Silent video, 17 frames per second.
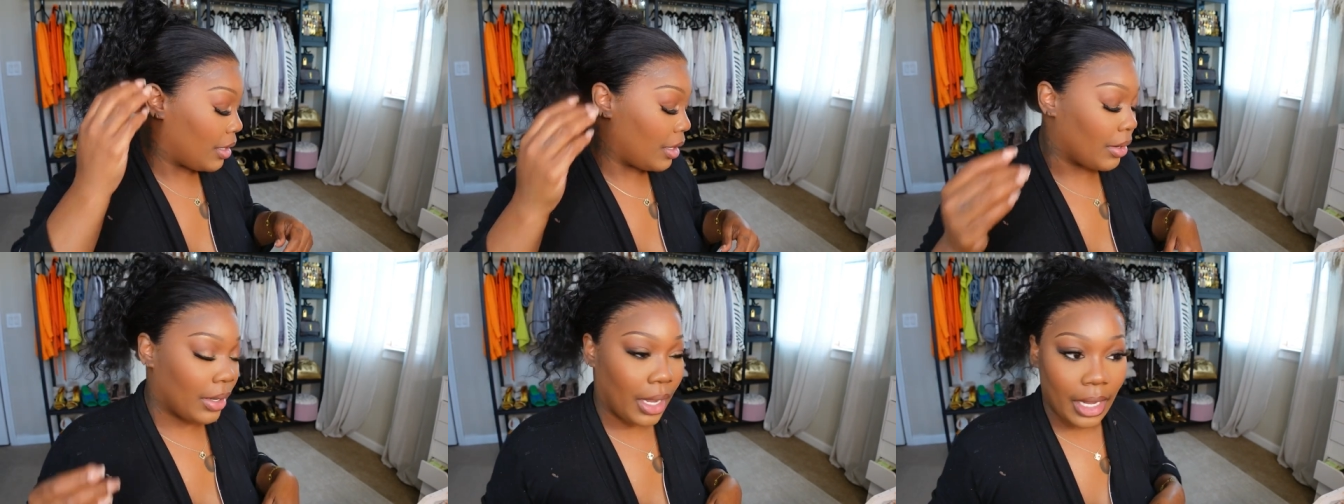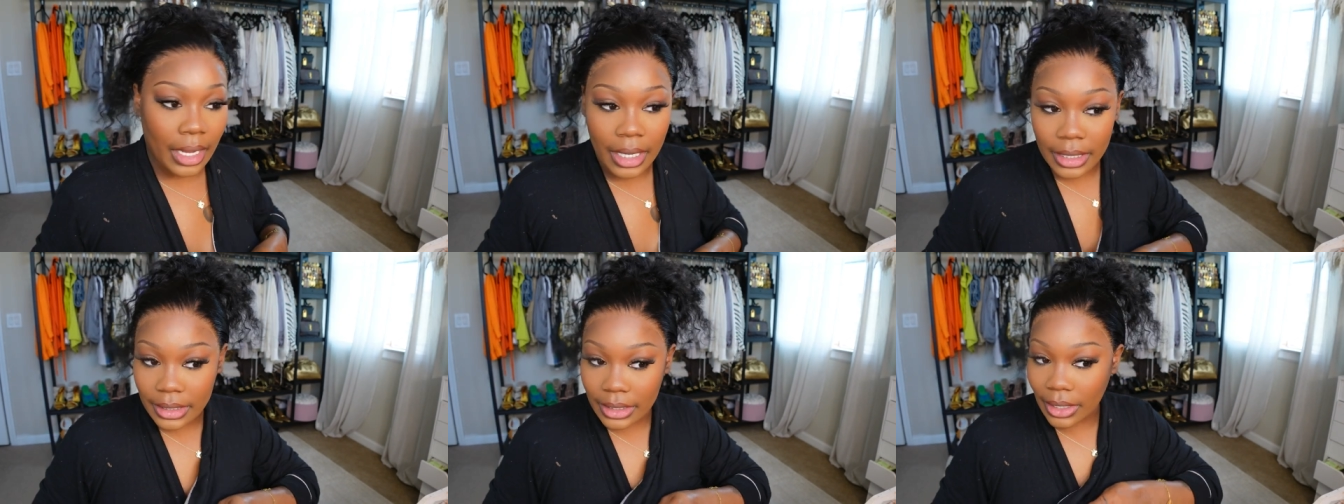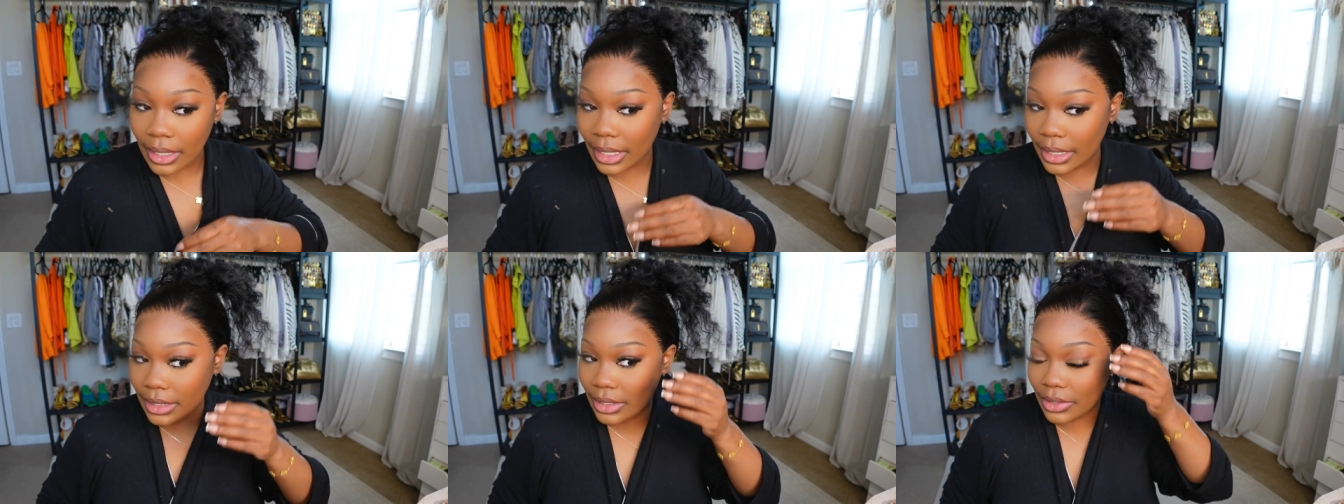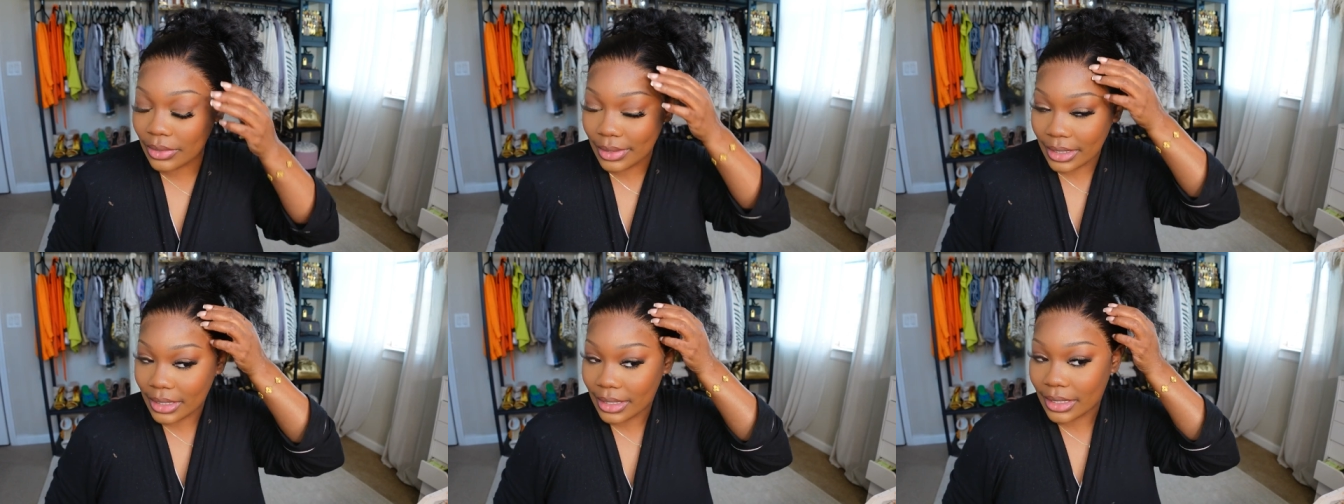Okay, so let's
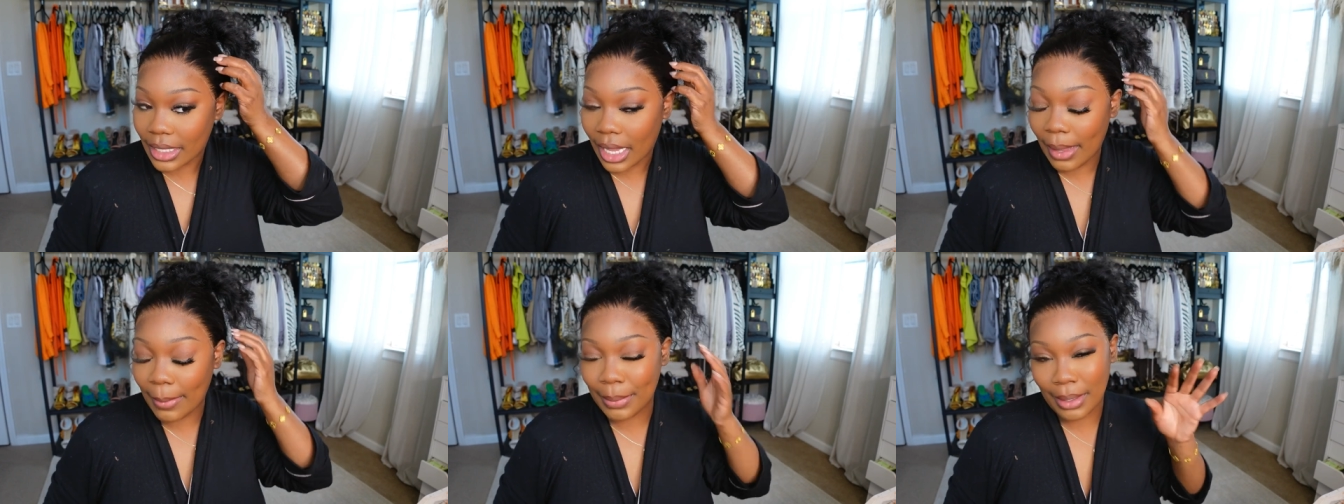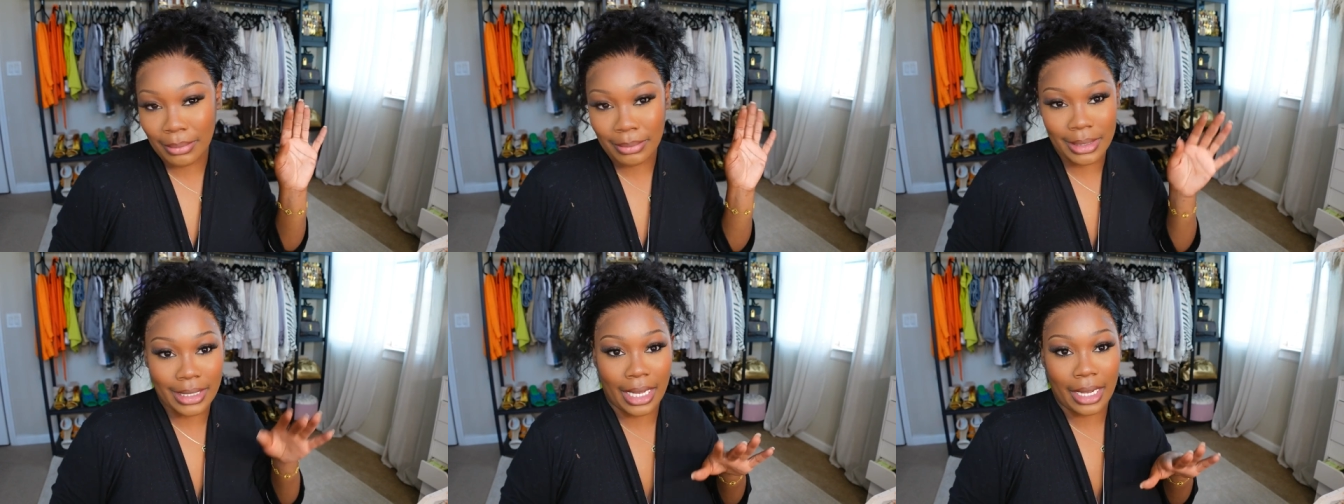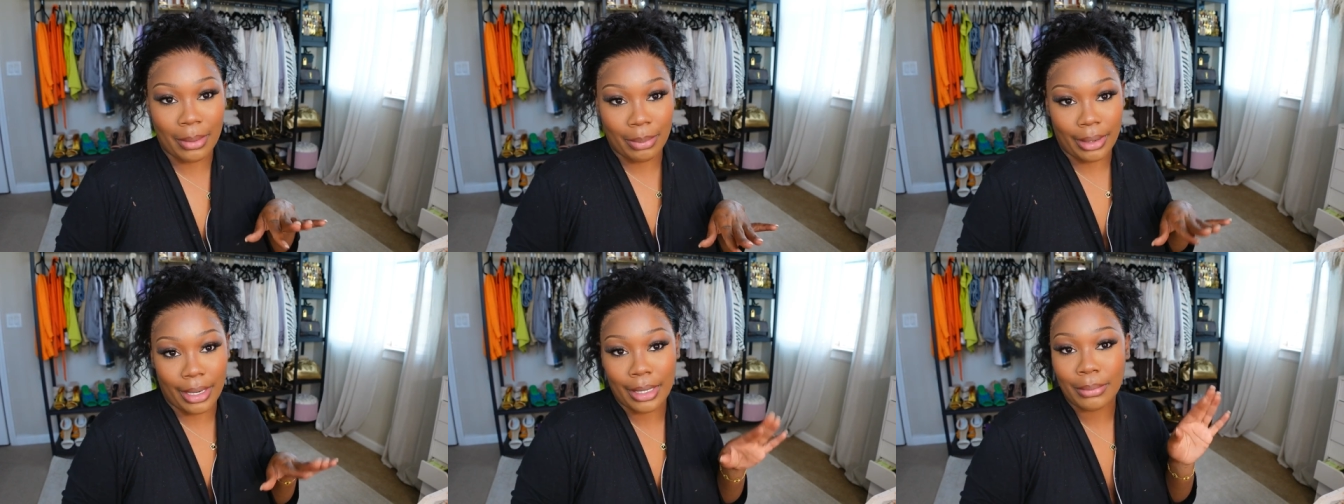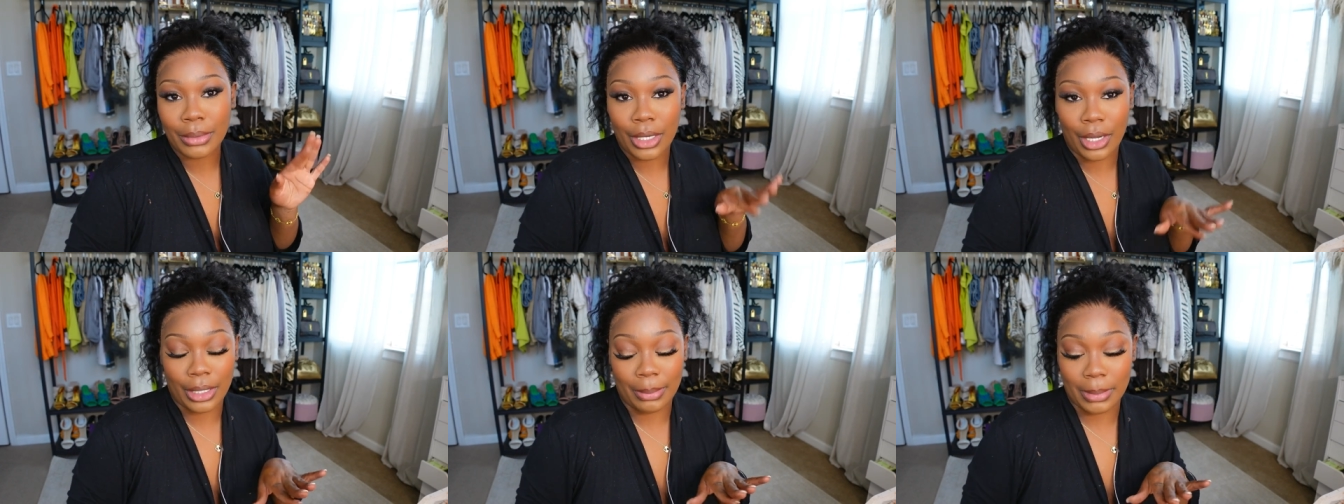do this side, but I'm going to take a break.
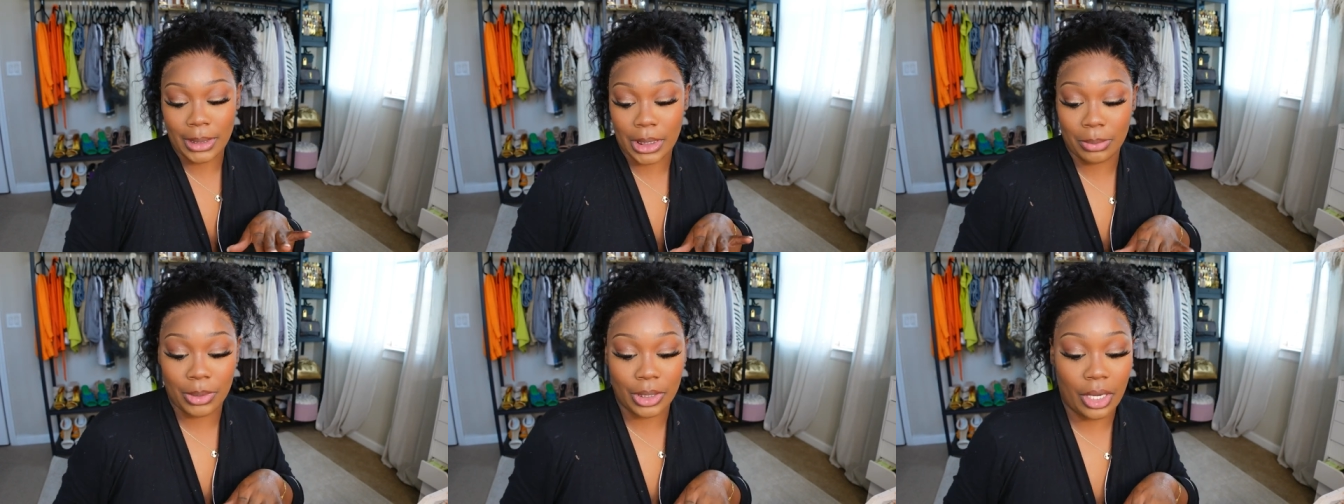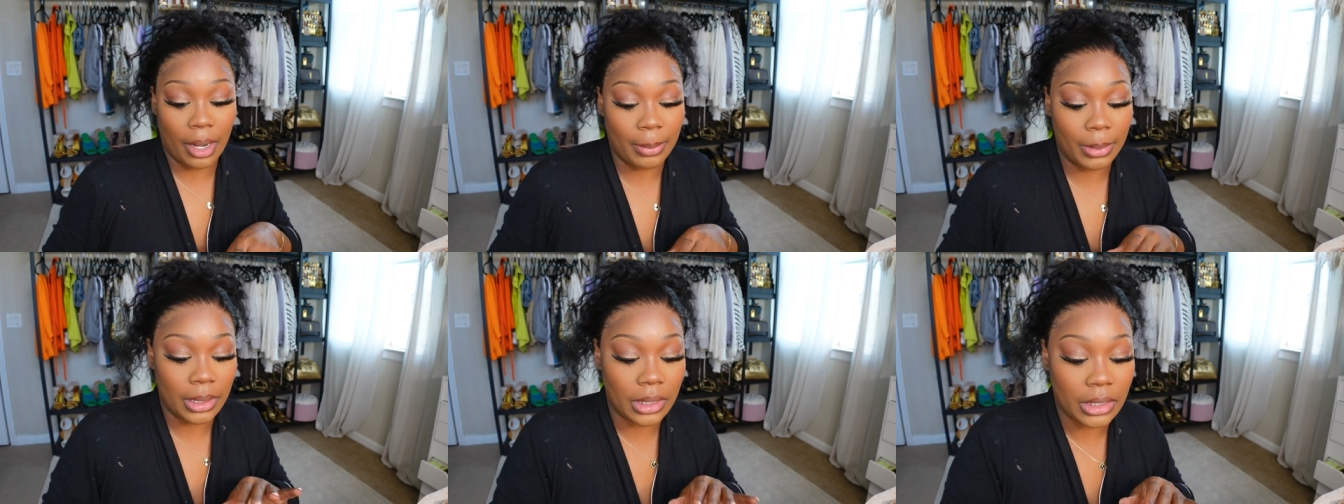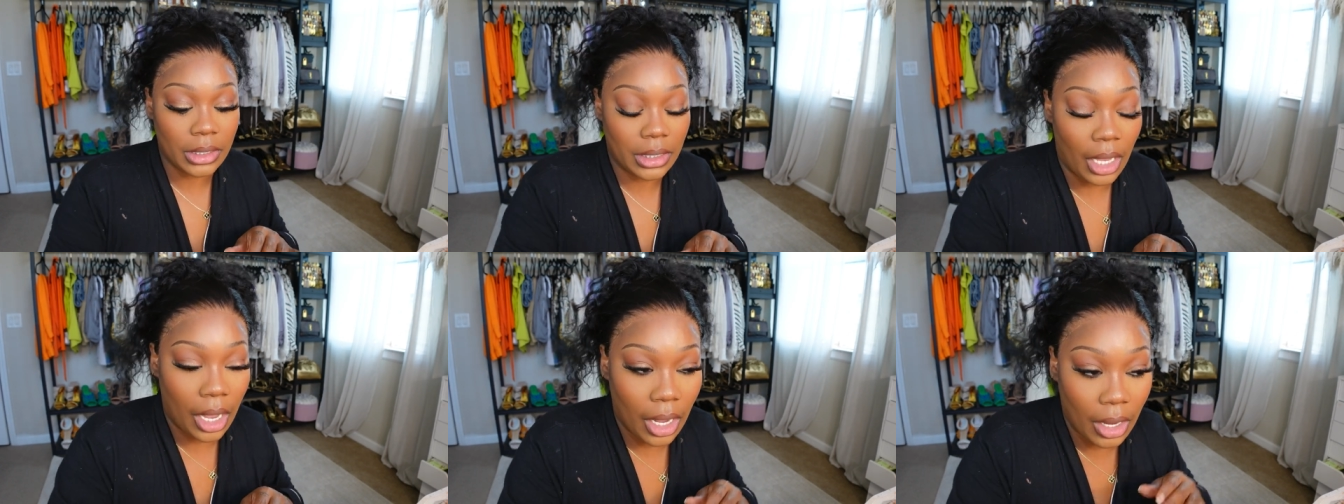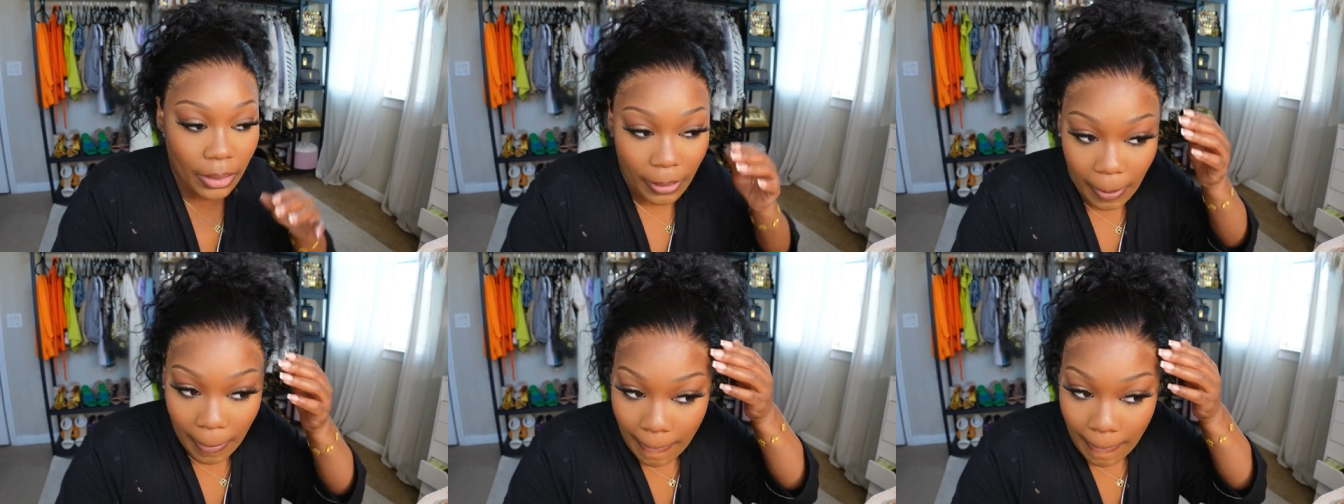I'm going to go get me some Starbucks, y'all.